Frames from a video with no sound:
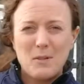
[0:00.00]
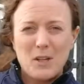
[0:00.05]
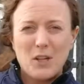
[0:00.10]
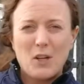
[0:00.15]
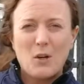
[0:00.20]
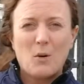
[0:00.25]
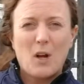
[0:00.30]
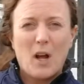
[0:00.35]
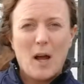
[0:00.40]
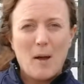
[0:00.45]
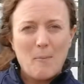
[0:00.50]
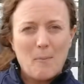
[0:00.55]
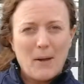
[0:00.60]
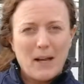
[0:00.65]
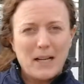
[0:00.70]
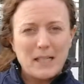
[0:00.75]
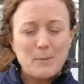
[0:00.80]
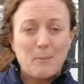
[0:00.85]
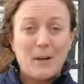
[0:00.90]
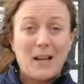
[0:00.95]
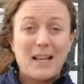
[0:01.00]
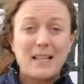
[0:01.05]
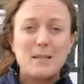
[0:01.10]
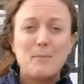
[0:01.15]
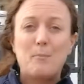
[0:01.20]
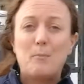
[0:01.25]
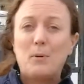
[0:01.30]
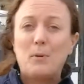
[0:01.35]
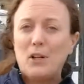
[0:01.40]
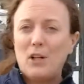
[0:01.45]
compact plants,
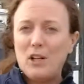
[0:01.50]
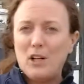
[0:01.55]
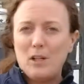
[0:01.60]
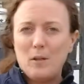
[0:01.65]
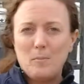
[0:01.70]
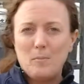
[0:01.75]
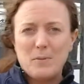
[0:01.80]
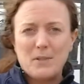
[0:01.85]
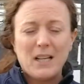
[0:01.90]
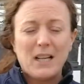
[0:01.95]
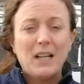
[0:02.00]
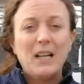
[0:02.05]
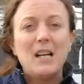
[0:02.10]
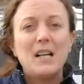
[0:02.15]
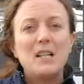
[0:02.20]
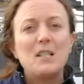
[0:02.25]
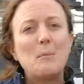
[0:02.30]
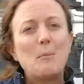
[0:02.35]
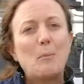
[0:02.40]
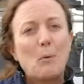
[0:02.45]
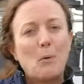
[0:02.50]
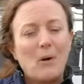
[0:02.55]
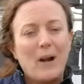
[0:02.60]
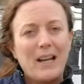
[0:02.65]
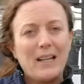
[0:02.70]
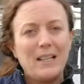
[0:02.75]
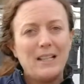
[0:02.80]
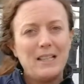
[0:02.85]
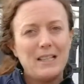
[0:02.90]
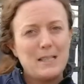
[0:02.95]
bulbs, some
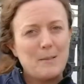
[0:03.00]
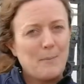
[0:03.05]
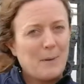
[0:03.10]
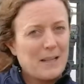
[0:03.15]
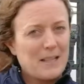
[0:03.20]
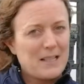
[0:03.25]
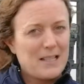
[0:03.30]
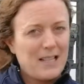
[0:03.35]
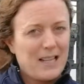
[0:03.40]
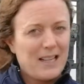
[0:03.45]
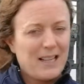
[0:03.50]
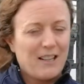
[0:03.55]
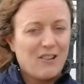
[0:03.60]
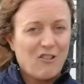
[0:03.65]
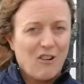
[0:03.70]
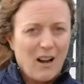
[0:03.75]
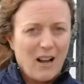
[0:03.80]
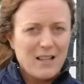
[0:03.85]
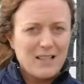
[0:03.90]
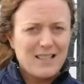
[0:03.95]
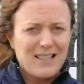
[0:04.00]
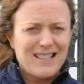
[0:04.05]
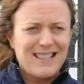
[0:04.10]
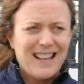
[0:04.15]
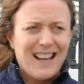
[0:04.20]
perennials mixed in, and grasses.